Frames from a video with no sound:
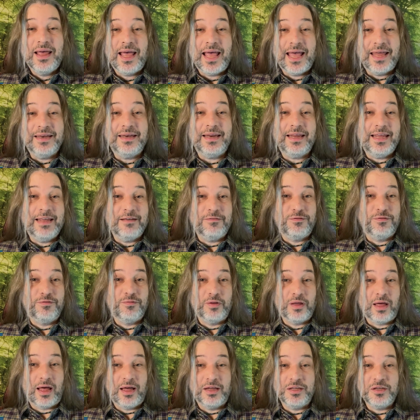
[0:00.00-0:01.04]
And if
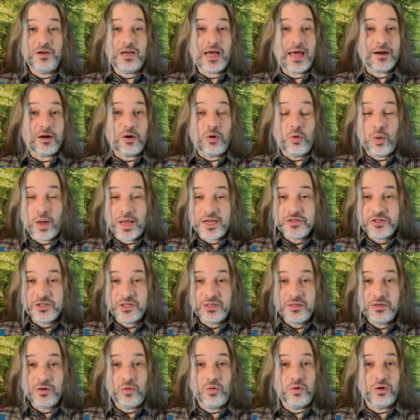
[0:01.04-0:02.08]
you got a
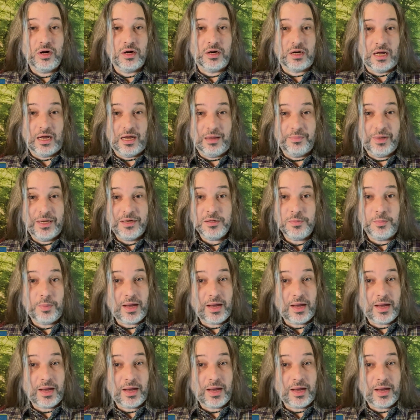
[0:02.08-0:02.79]
question or a comment,